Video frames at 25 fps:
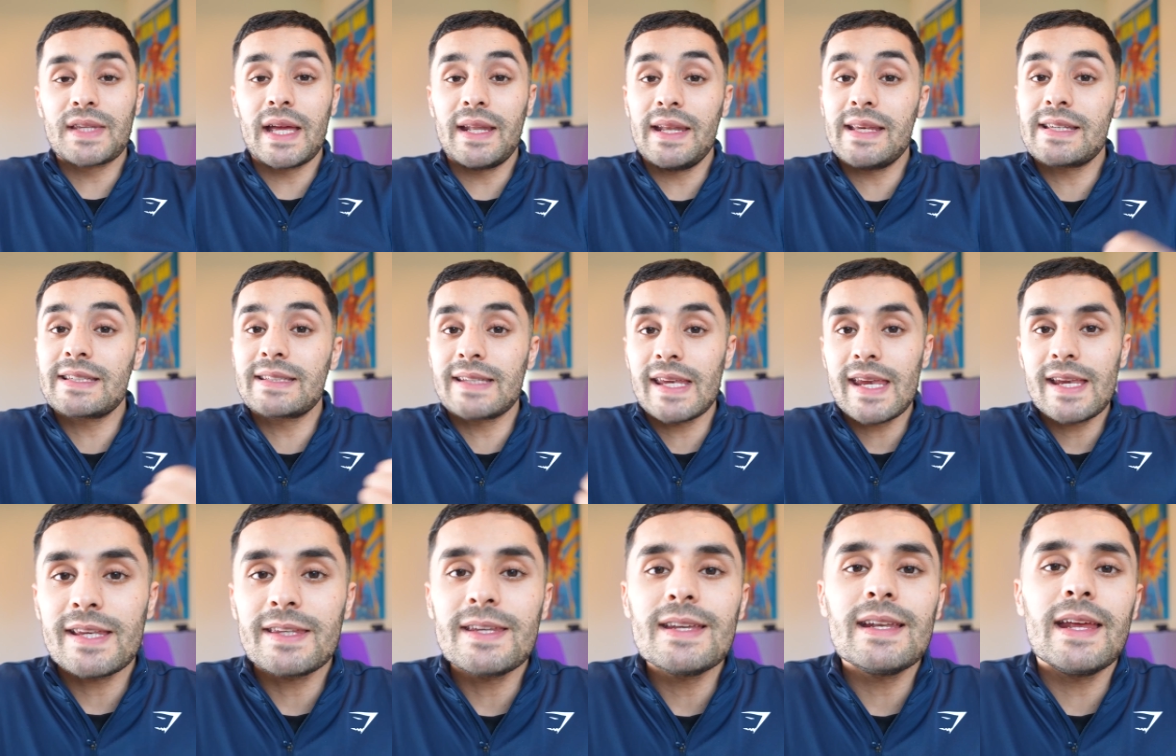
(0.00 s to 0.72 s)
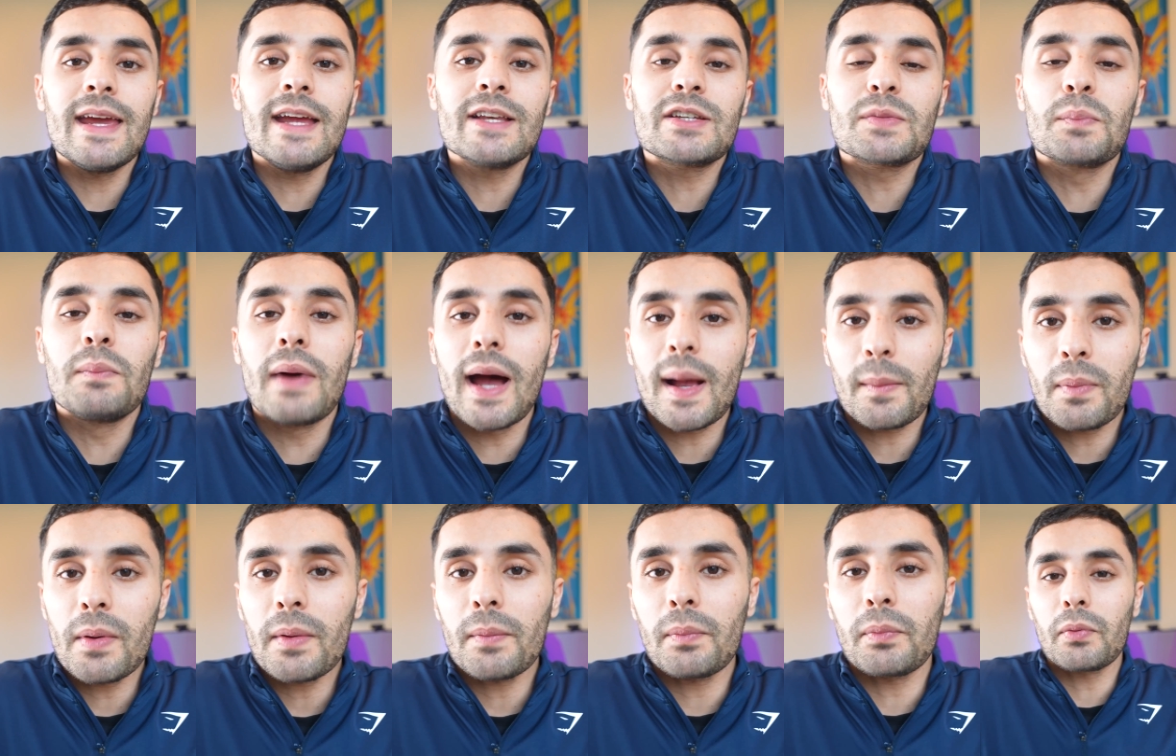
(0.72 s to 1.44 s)
then this 16-inch
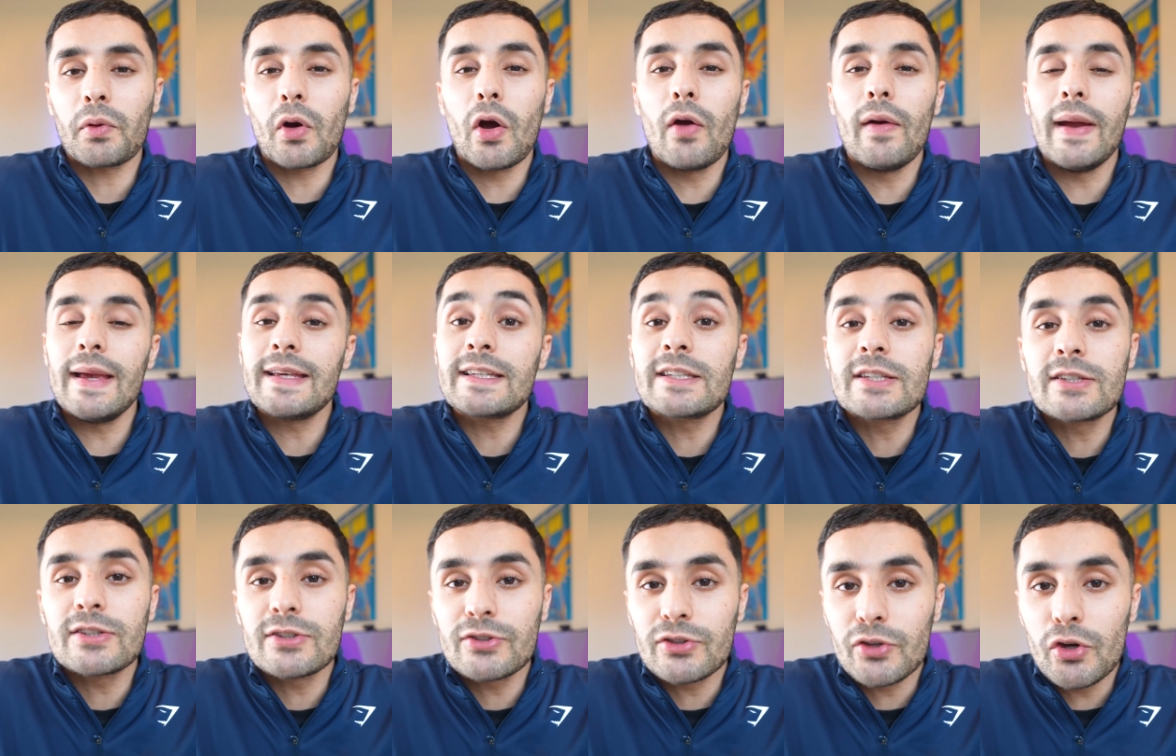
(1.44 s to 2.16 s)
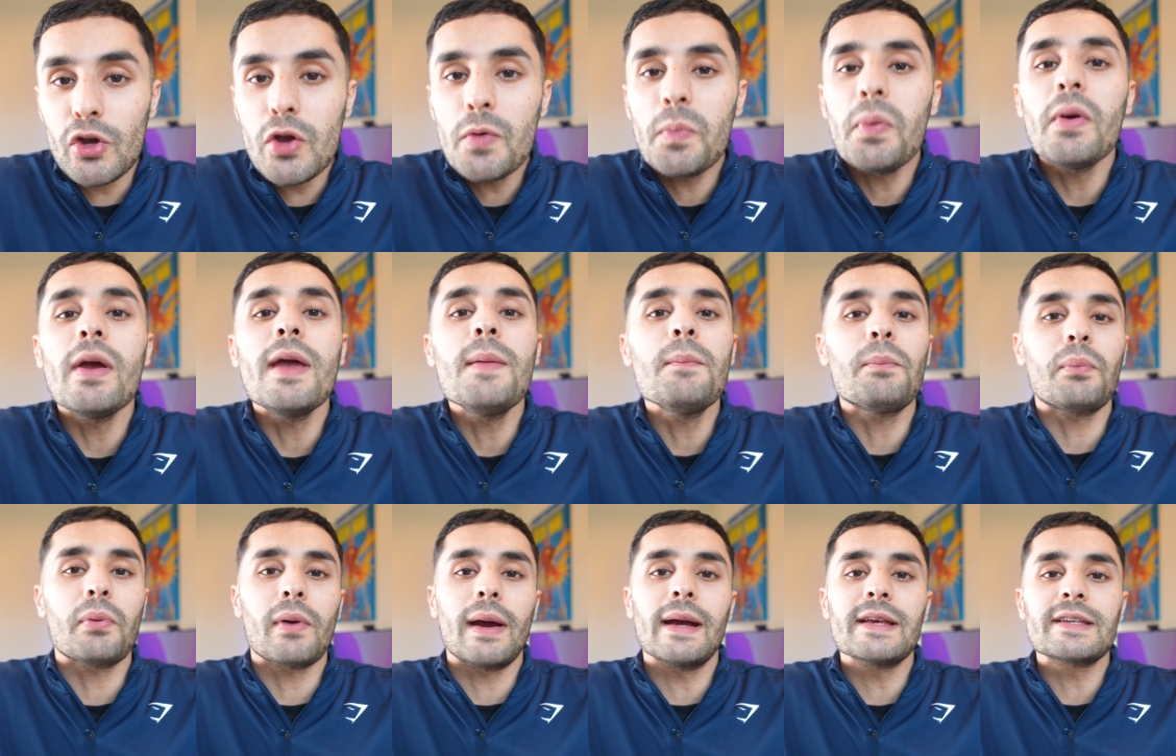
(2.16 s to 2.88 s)
MacBook Pro is super
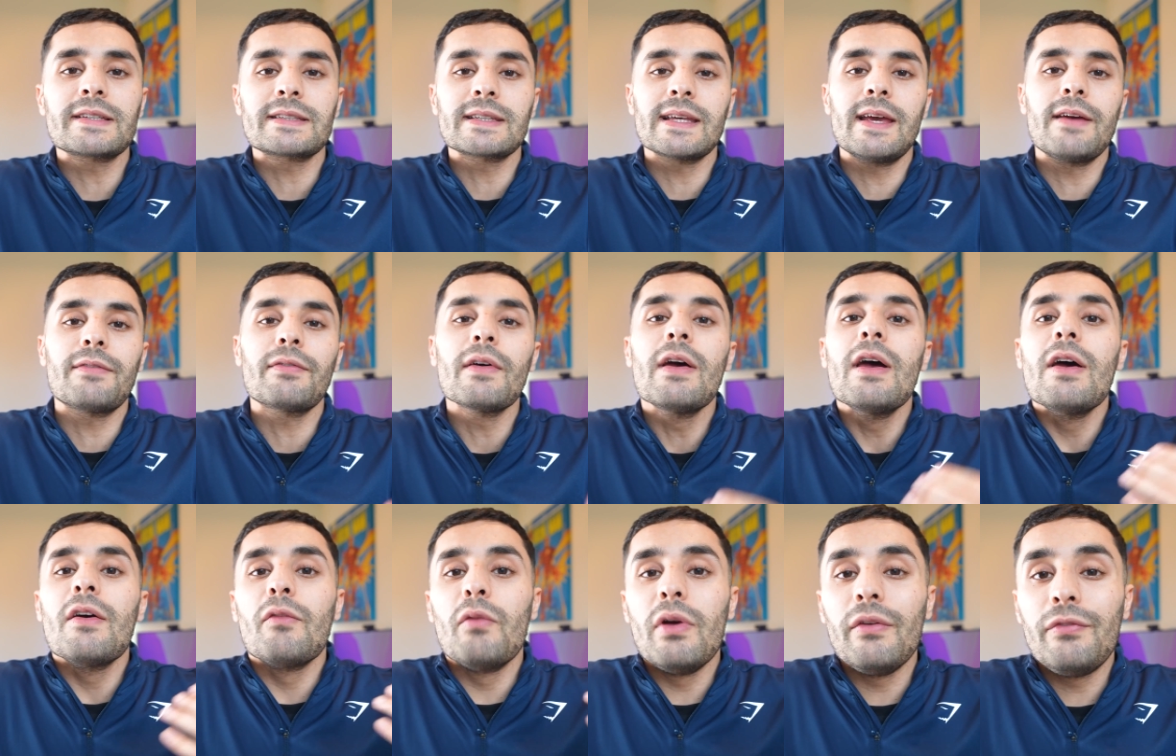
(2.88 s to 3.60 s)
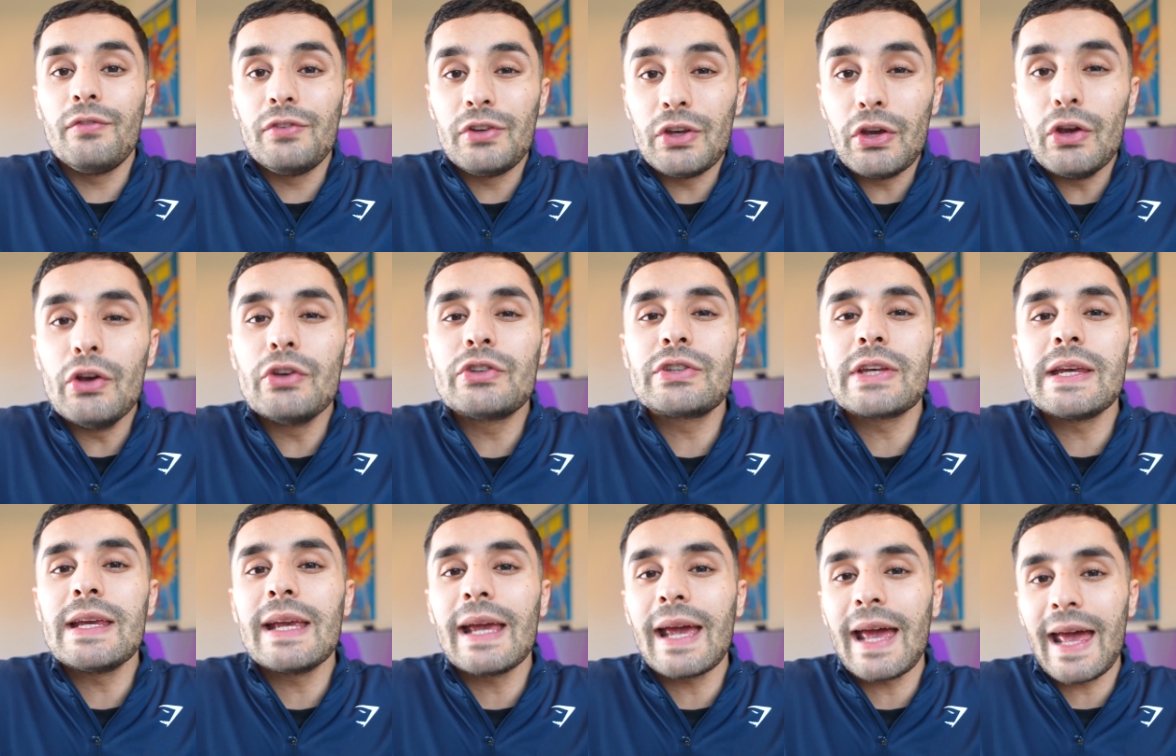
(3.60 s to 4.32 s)
impressive with
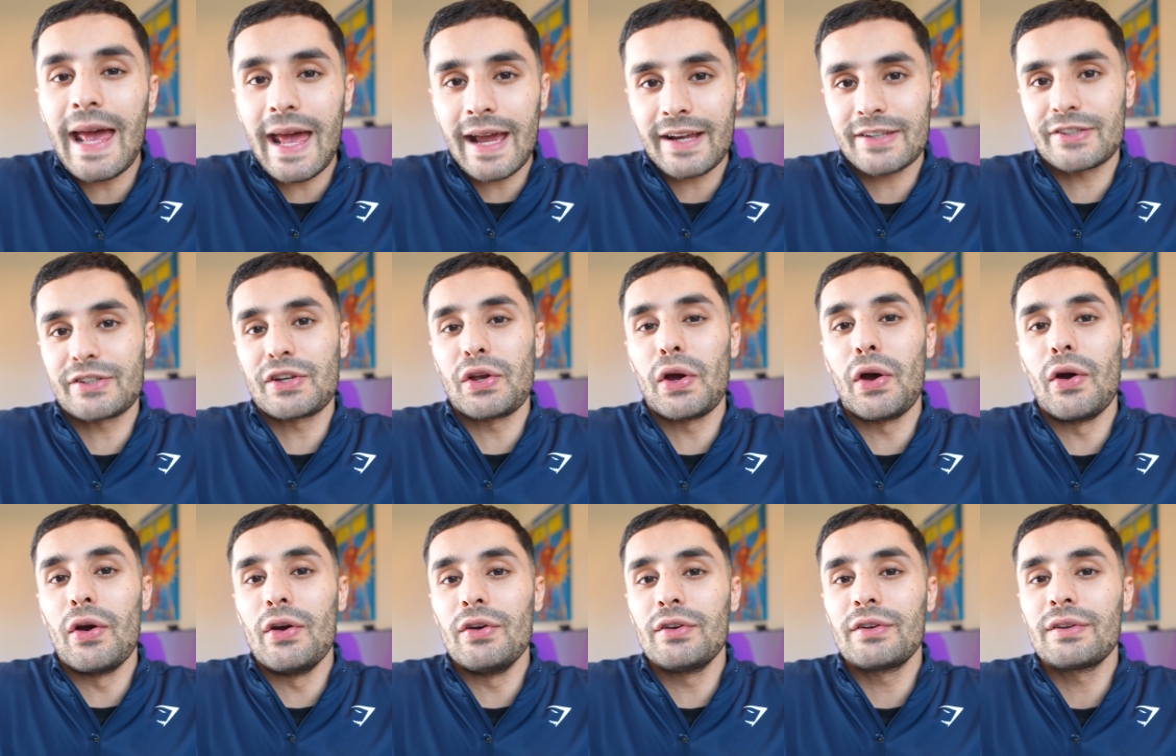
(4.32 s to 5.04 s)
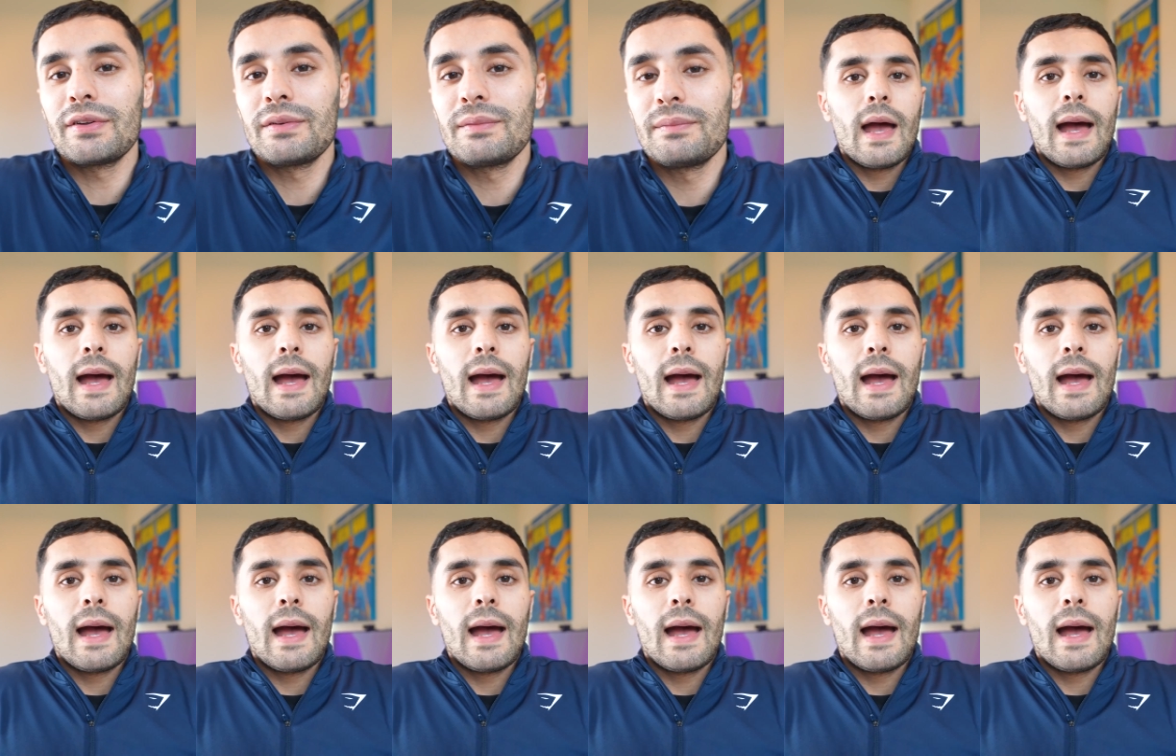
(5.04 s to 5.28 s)
using Xcode